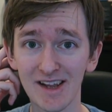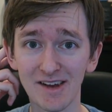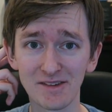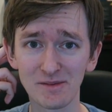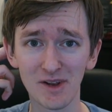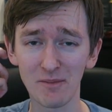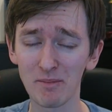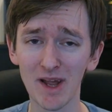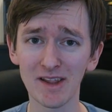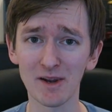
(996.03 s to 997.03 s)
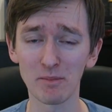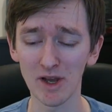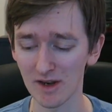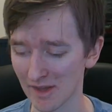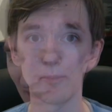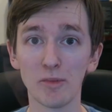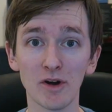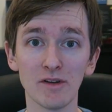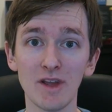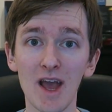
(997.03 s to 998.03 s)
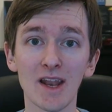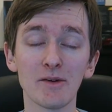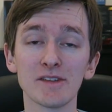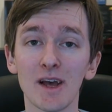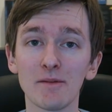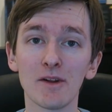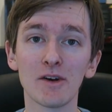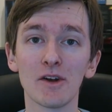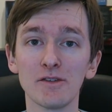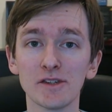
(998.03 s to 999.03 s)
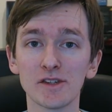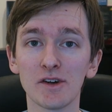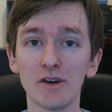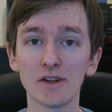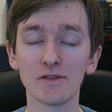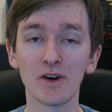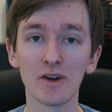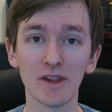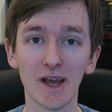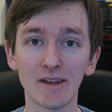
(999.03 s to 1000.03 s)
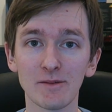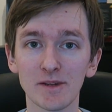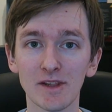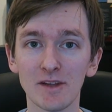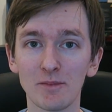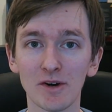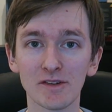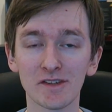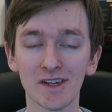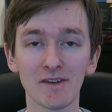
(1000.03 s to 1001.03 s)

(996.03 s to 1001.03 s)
A lot better than a pin. But yeah, now it's time to look at all the scores for all of the items in these boxes.